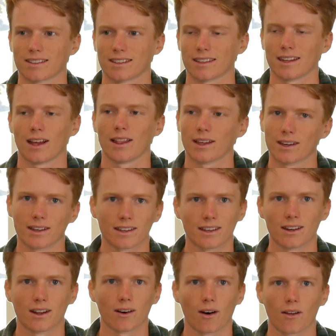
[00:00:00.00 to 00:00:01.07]
yelling, you
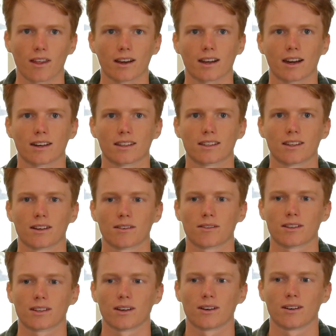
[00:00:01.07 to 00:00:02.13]
know, all that kind of stuff.
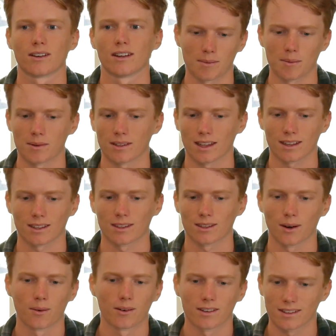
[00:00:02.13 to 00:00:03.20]
So maybe like
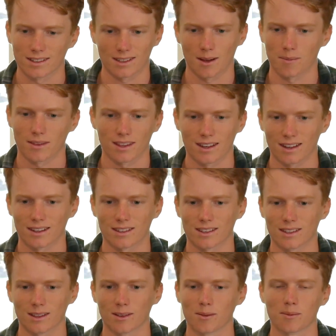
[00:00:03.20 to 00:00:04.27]
throwing something just
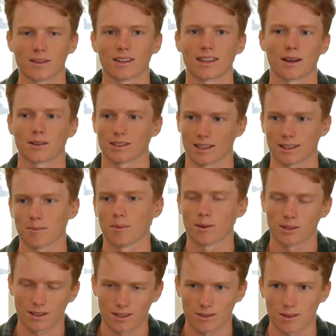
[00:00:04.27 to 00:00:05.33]
a little bit. That was like the
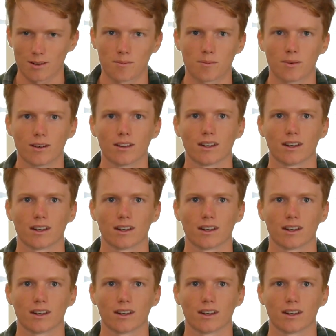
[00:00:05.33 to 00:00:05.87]
most extreme, but